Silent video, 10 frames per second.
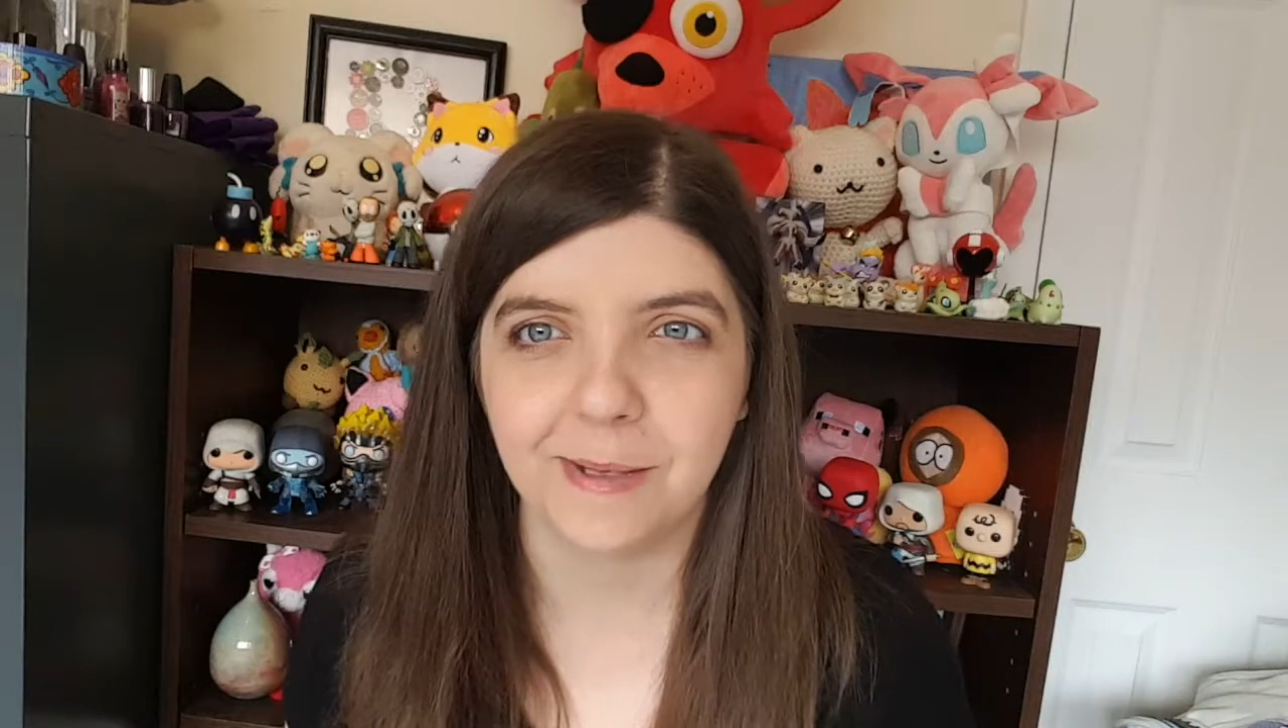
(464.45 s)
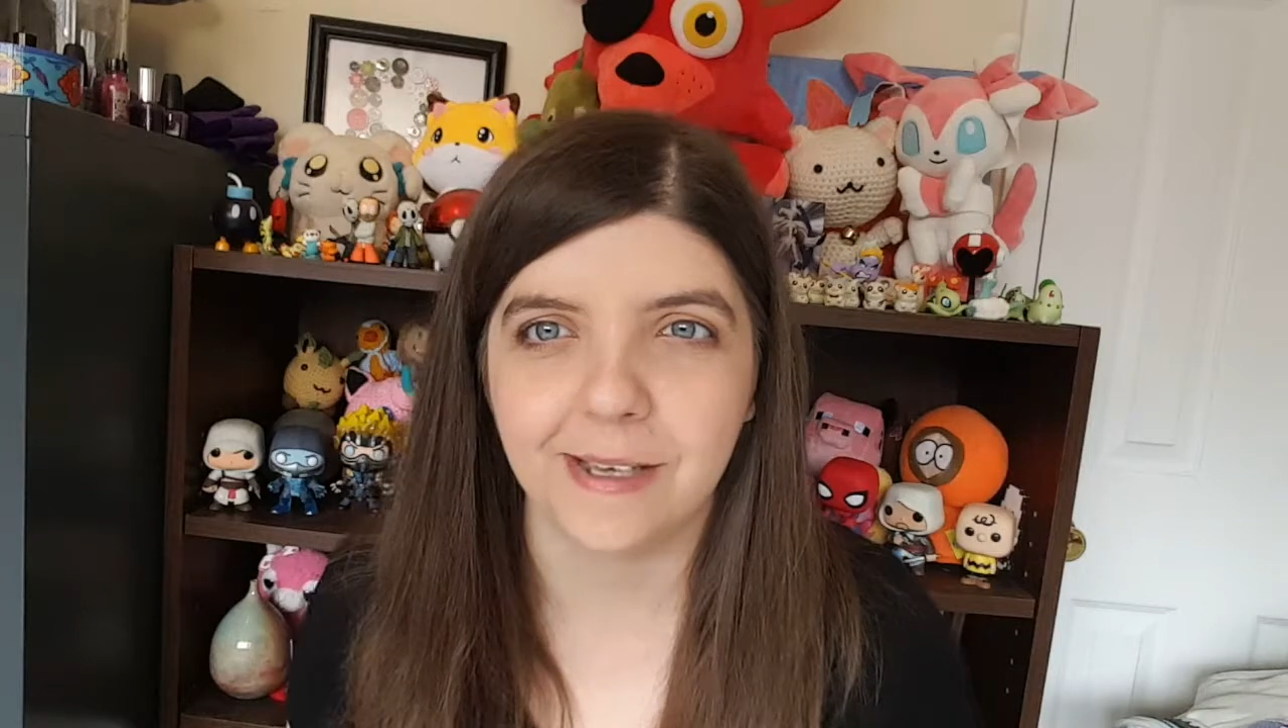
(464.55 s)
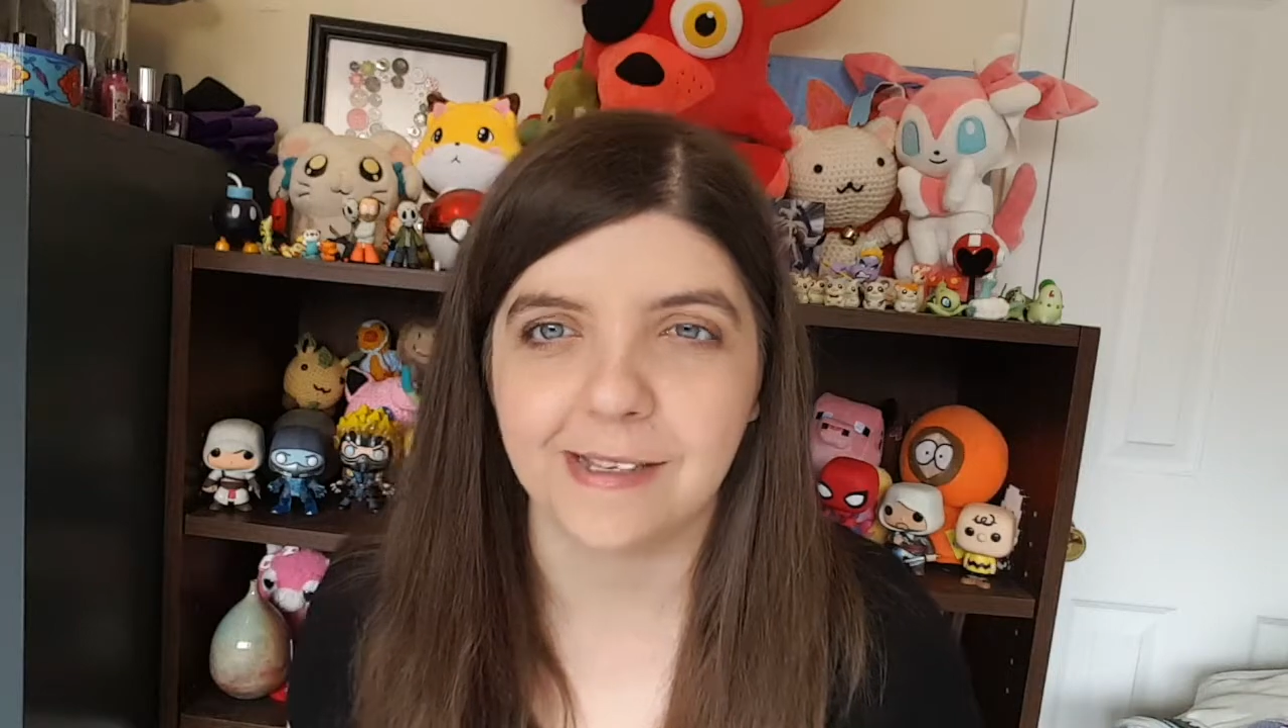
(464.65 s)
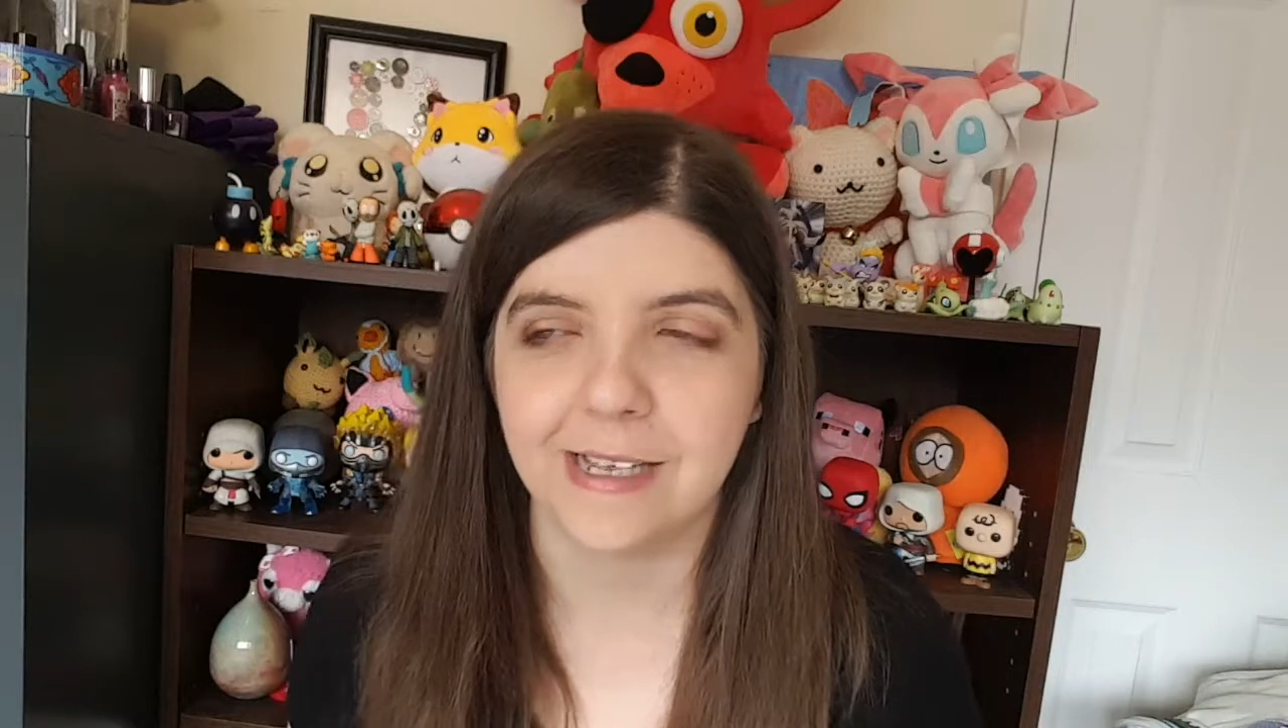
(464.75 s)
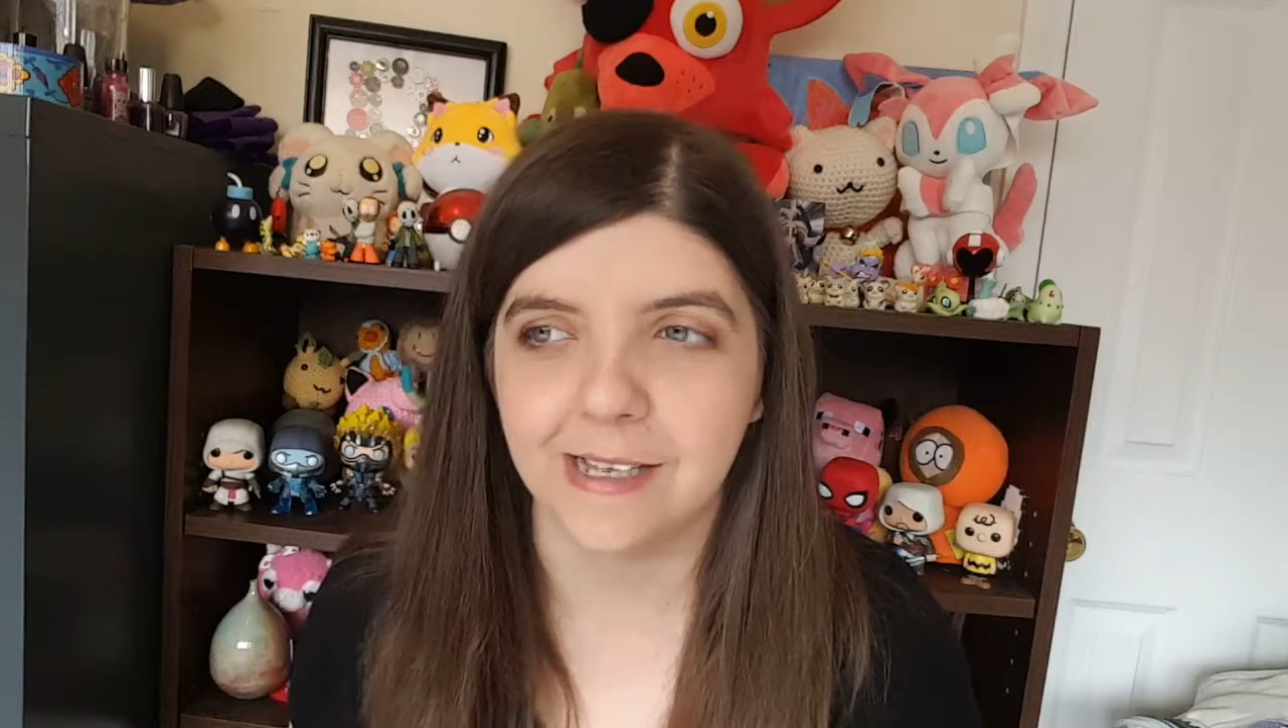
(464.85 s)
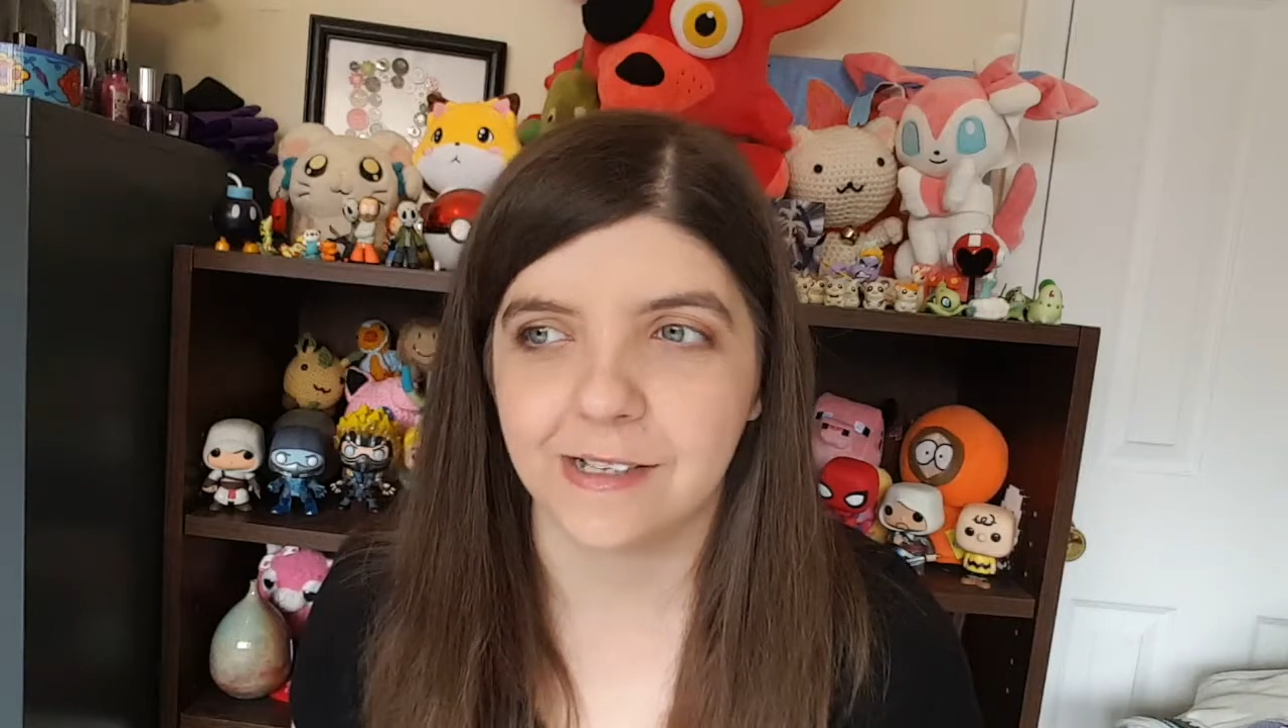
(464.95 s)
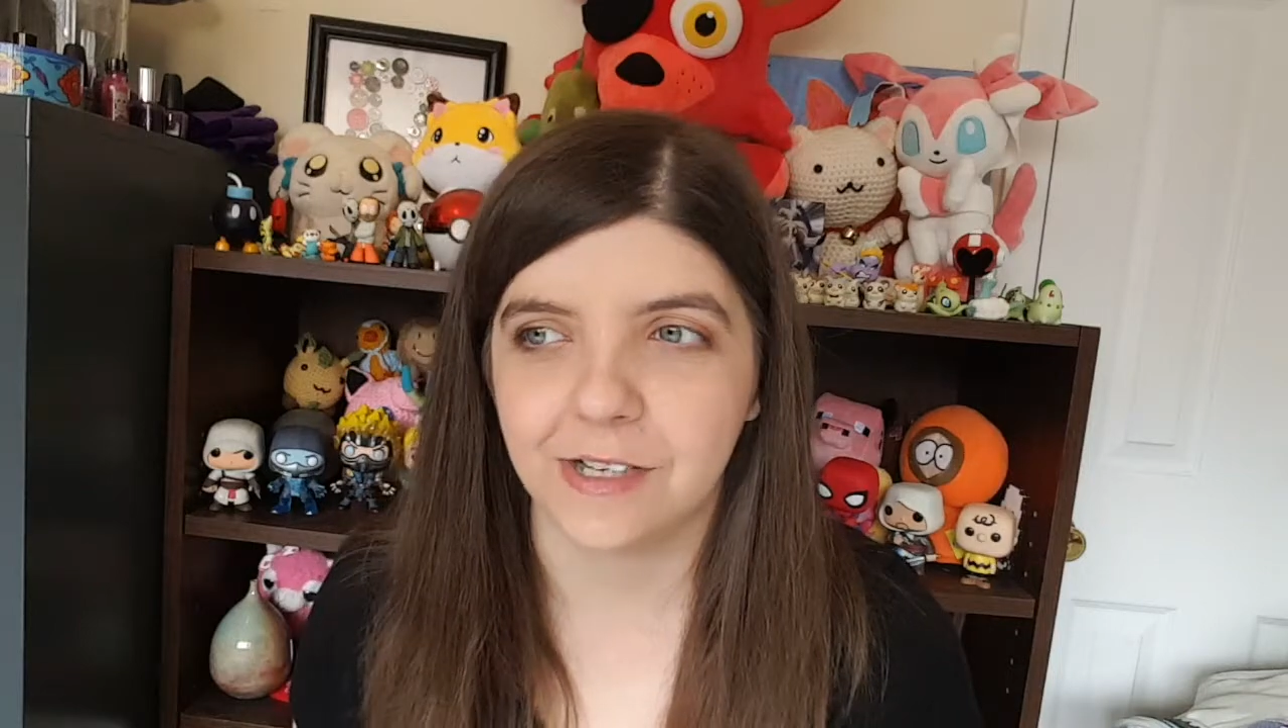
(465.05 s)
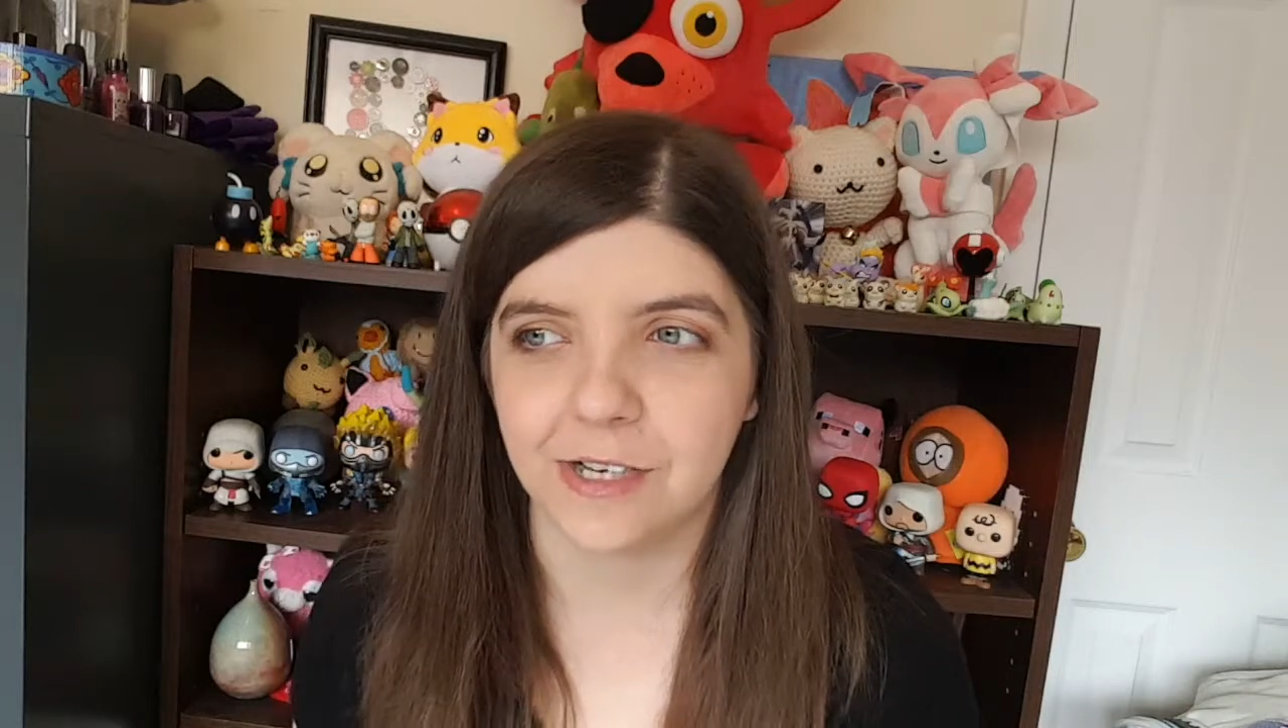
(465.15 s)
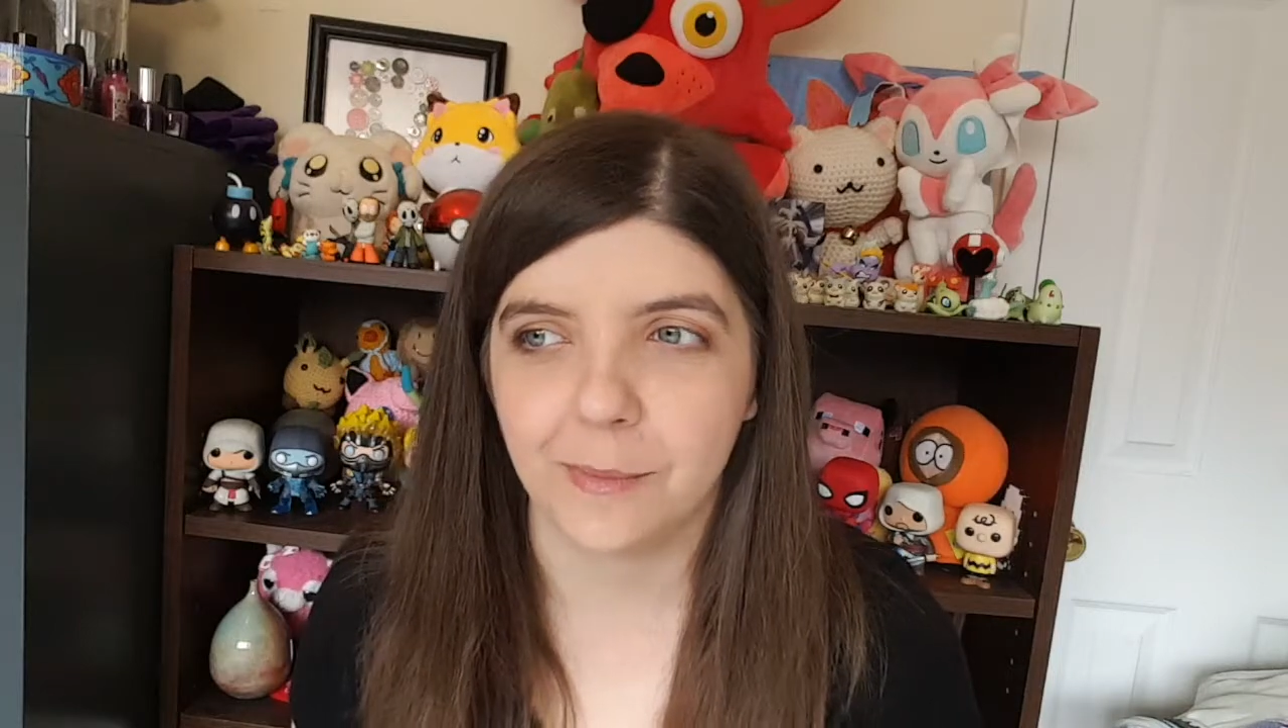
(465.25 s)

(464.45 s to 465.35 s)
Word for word: because he is such an